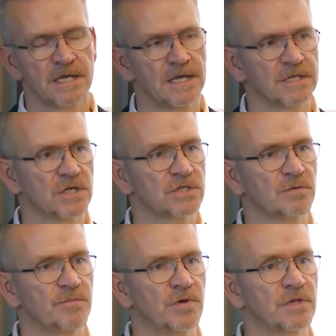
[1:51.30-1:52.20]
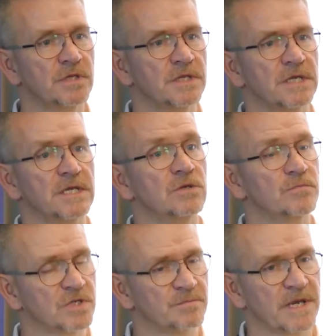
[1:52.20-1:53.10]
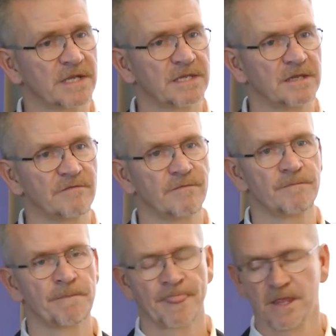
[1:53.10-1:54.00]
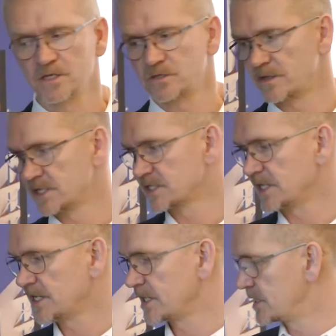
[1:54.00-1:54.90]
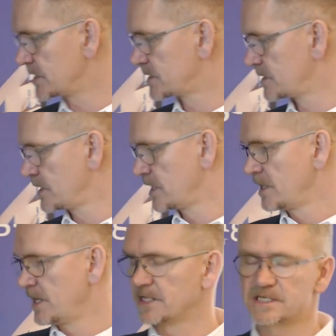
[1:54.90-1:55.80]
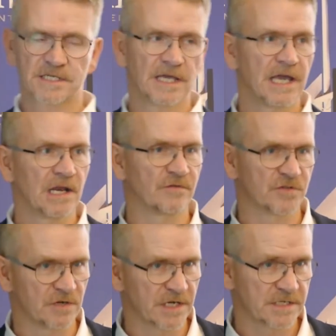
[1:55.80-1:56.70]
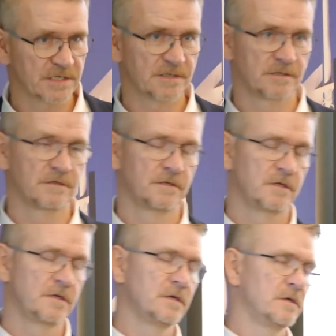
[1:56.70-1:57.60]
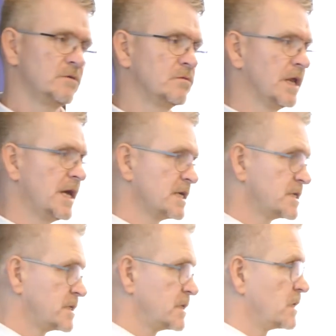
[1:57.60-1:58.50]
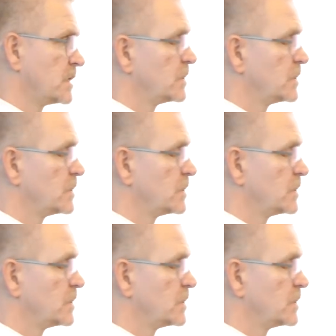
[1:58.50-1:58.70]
And just to put into perspective sort of the size and scale of Strax, in